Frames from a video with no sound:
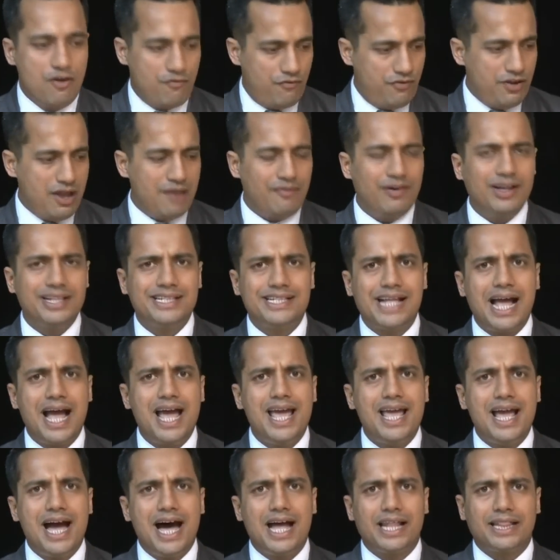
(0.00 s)

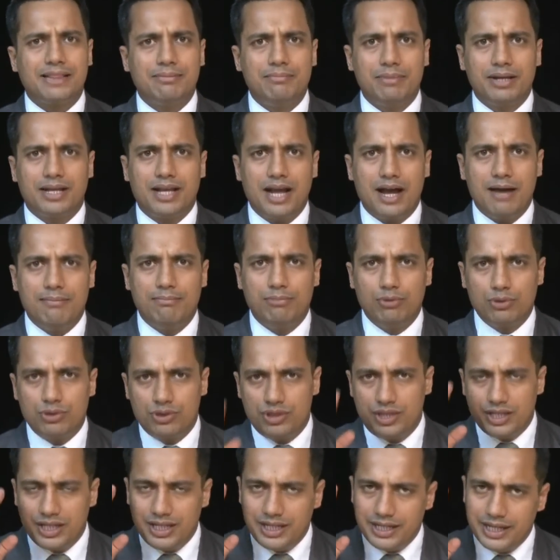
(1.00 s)
Vyavasāyātmikā
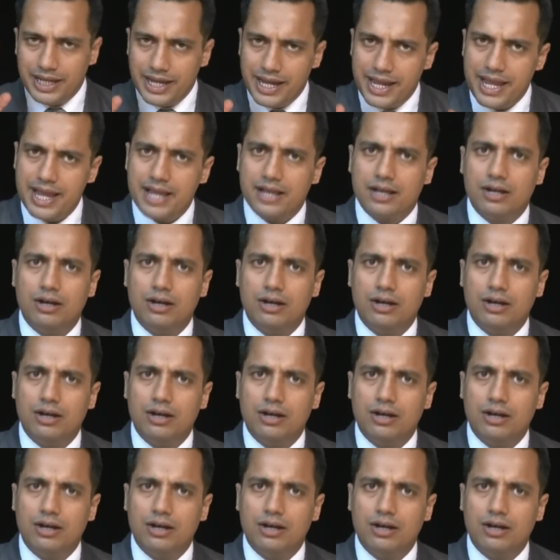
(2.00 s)
Buddhi